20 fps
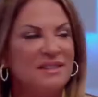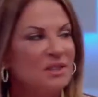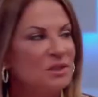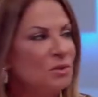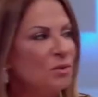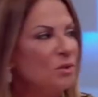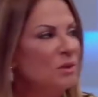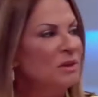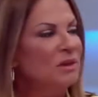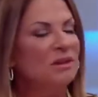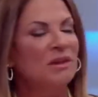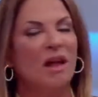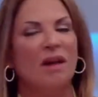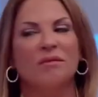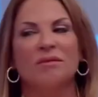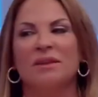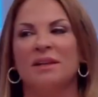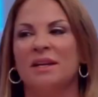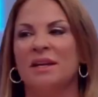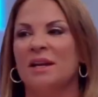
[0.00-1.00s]
see two
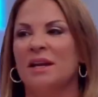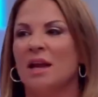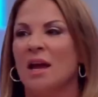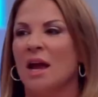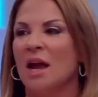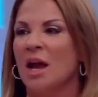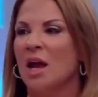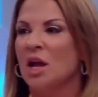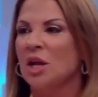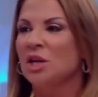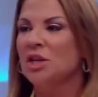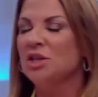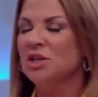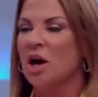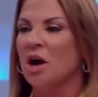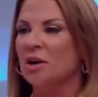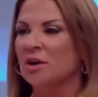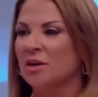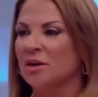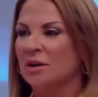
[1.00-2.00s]
lovely
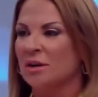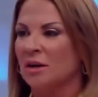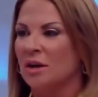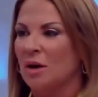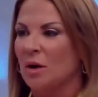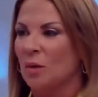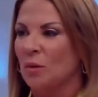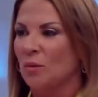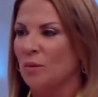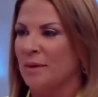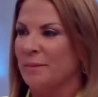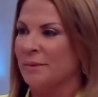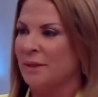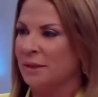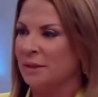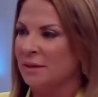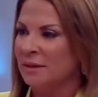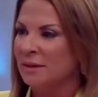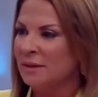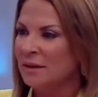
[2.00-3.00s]
young
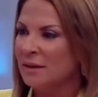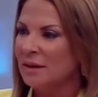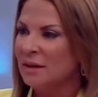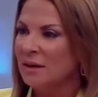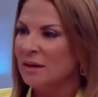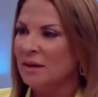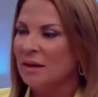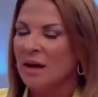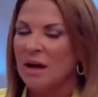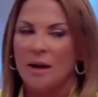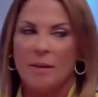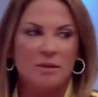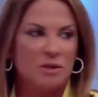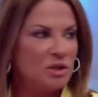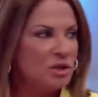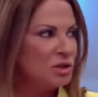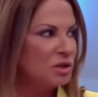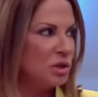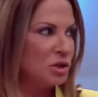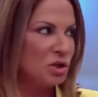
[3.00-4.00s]
women. I mean,
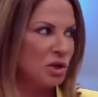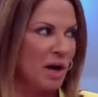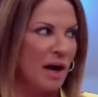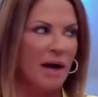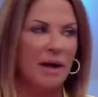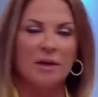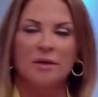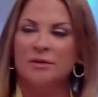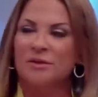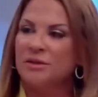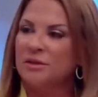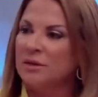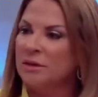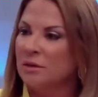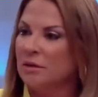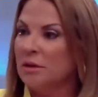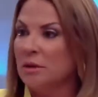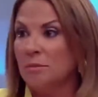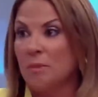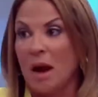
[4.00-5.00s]
she's a child
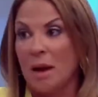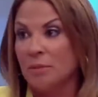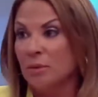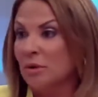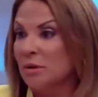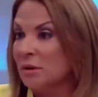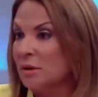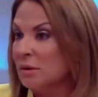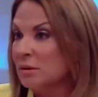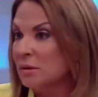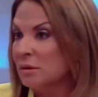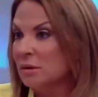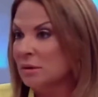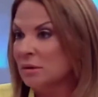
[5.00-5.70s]
still in my book.